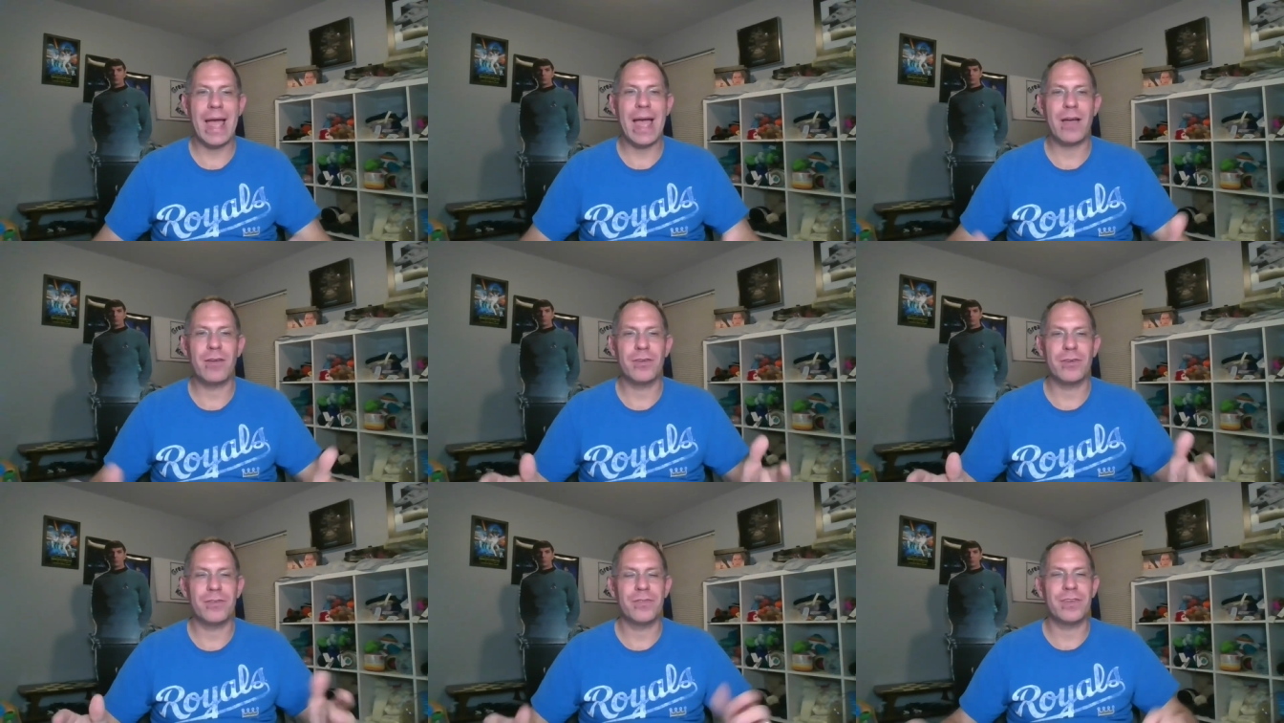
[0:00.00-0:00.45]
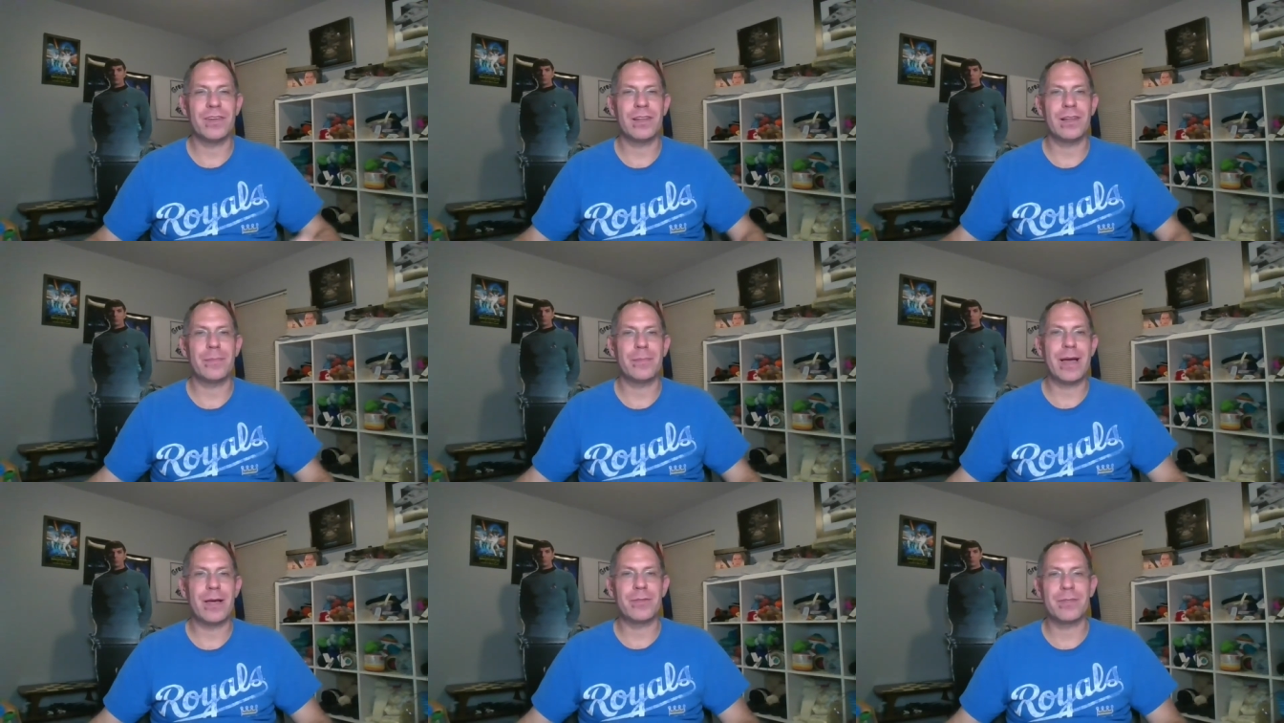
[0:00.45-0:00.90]
how you
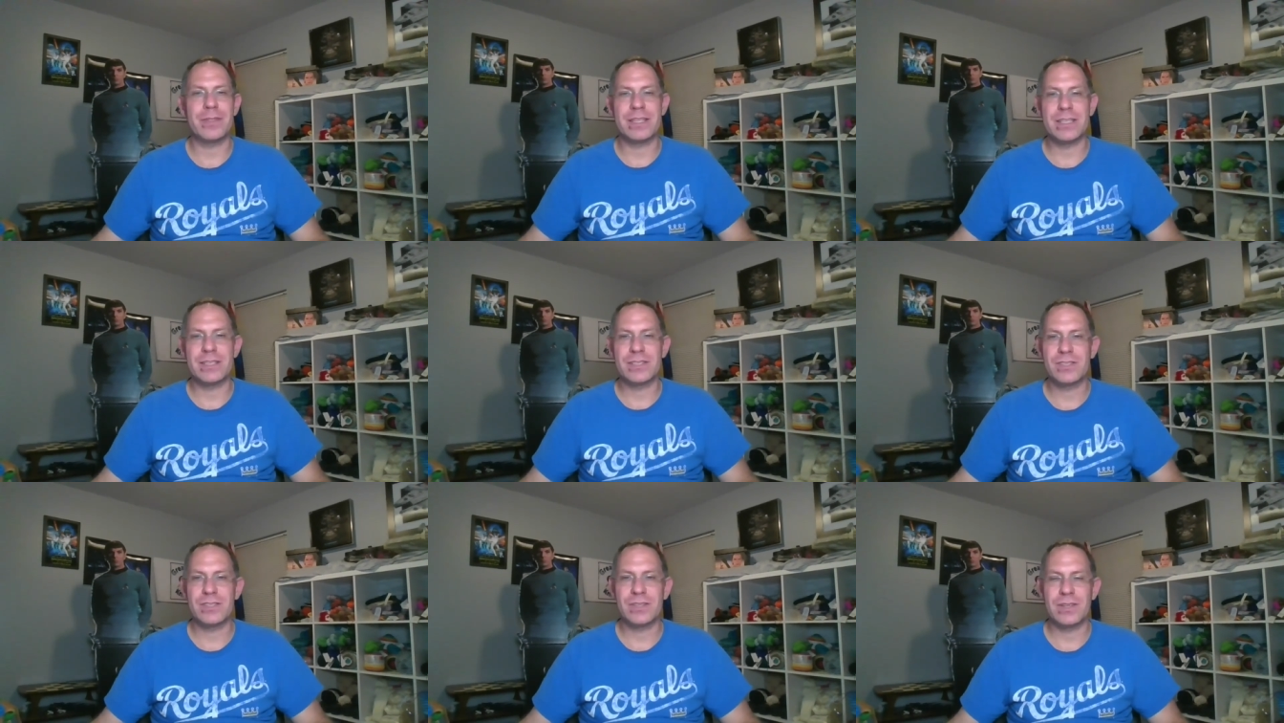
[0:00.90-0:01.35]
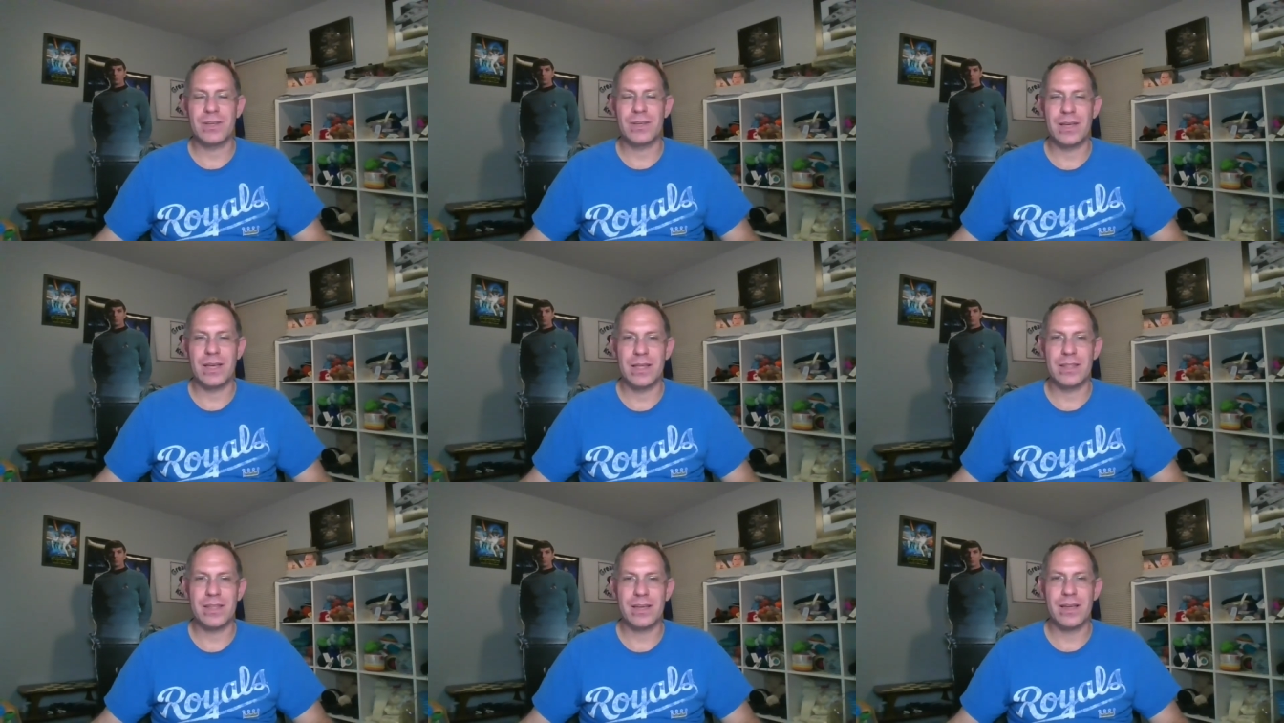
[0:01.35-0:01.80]
feel about this,
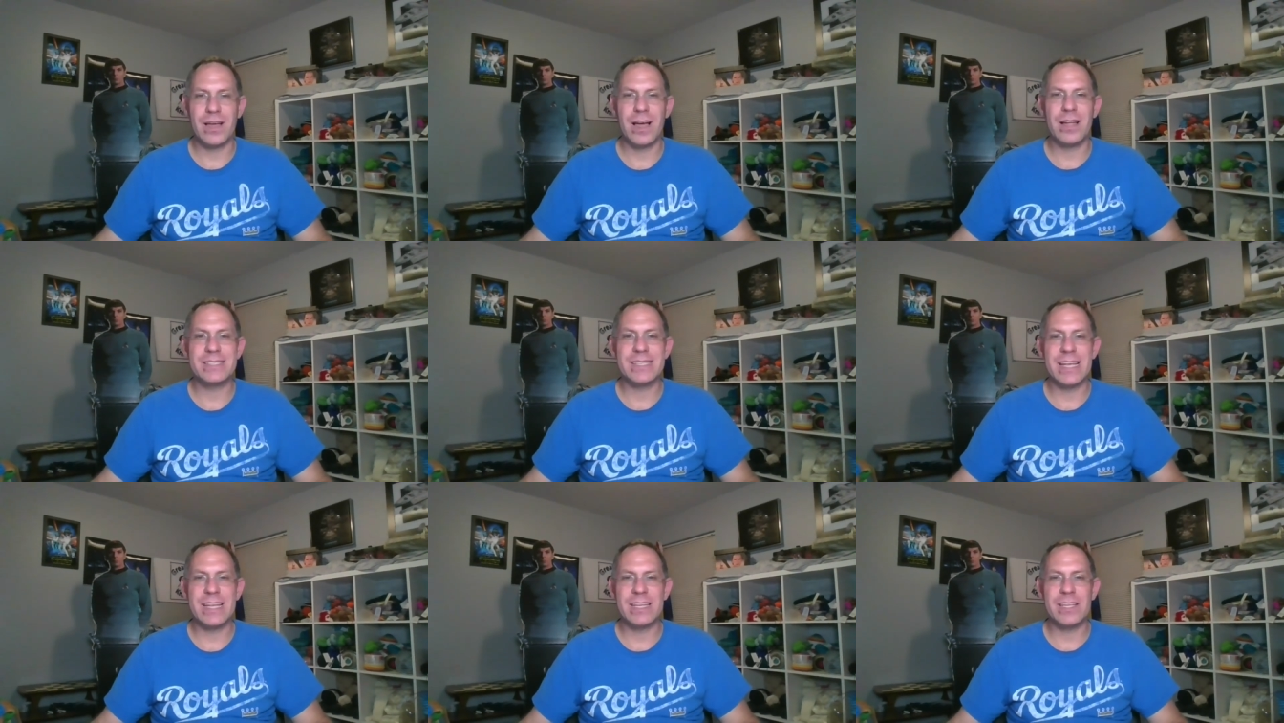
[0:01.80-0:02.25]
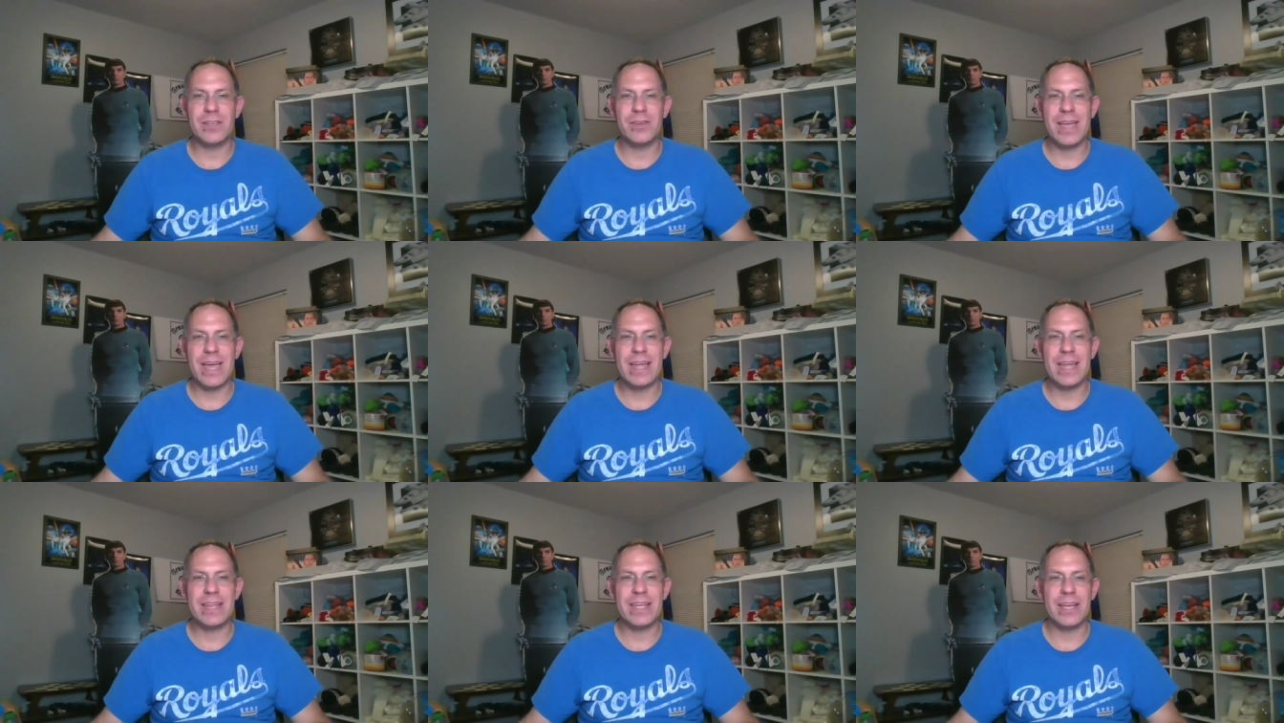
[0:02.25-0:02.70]
the content you
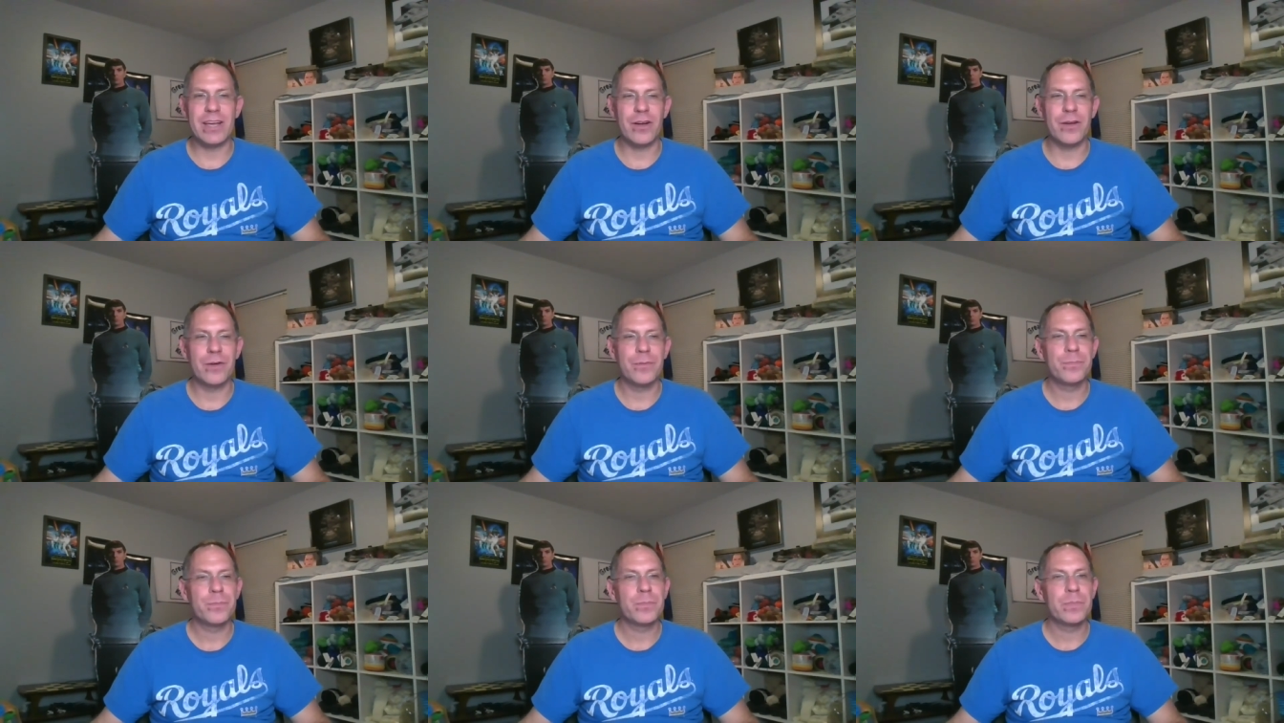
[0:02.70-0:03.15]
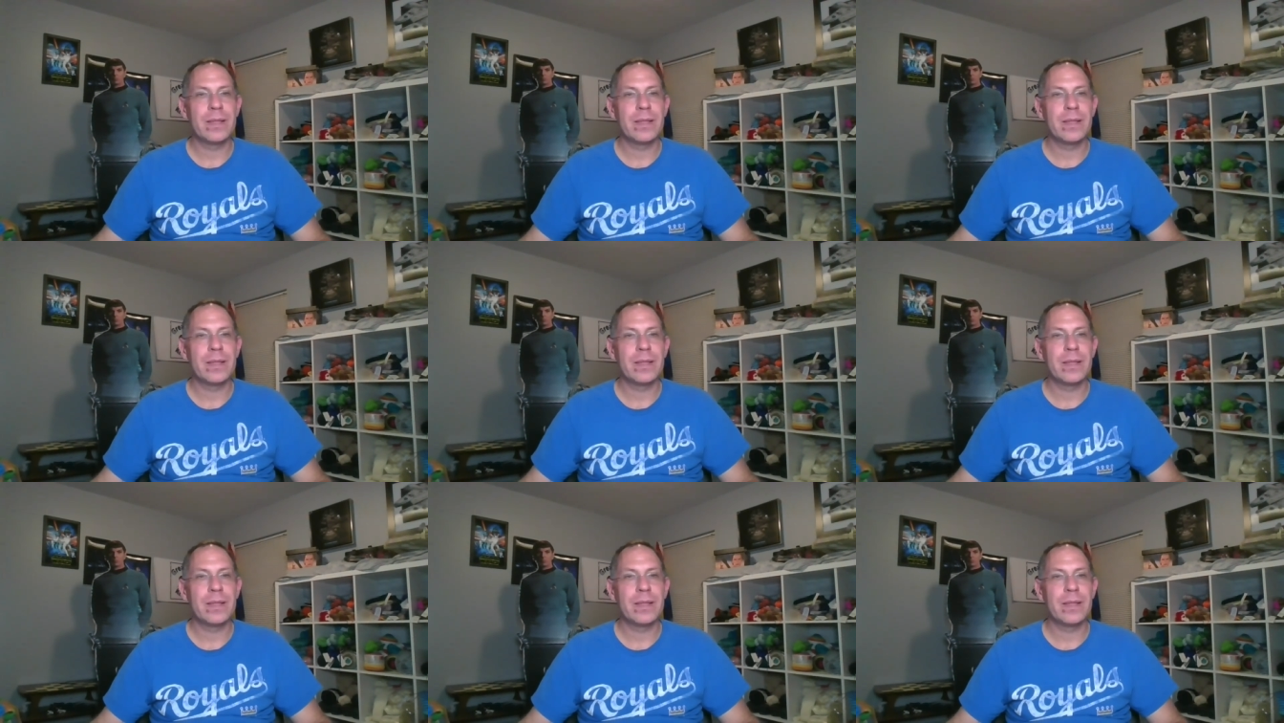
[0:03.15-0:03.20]
get here.